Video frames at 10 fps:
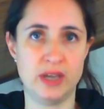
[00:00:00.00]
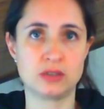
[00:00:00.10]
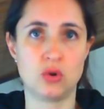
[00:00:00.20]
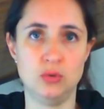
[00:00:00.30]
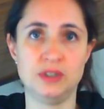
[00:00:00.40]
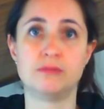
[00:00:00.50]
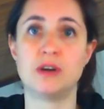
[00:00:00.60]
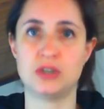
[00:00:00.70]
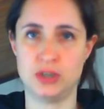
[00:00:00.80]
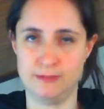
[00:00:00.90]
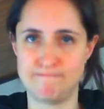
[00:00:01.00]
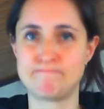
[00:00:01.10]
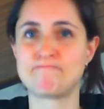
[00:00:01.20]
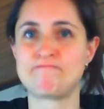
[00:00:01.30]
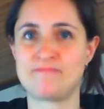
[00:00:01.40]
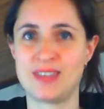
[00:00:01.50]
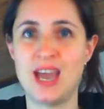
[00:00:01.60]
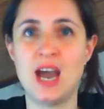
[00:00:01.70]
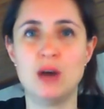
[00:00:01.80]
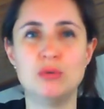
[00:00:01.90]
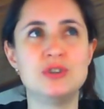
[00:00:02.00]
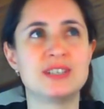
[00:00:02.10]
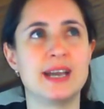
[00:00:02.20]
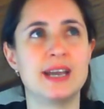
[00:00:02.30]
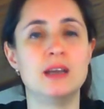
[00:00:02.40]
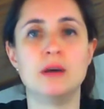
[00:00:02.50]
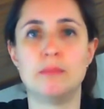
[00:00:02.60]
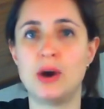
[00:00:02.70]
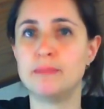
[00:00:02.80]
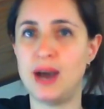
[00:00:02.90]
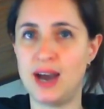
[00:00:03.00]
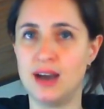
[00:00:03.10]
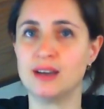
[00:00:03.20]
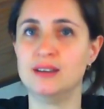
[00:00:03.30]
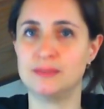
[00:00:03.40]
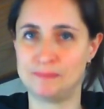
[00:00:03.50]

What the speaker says: it's called in Russian. How would you say my bag?